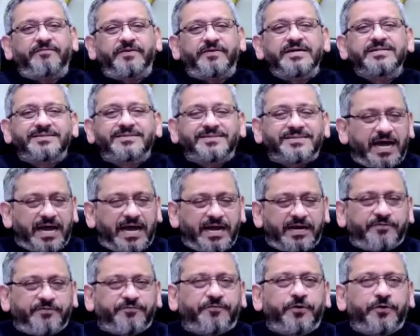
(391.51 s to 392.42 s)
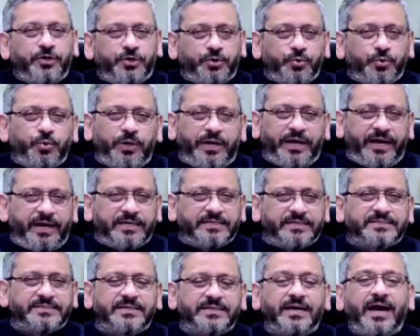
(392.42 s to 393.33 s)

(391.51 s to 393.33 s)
insightful 2 days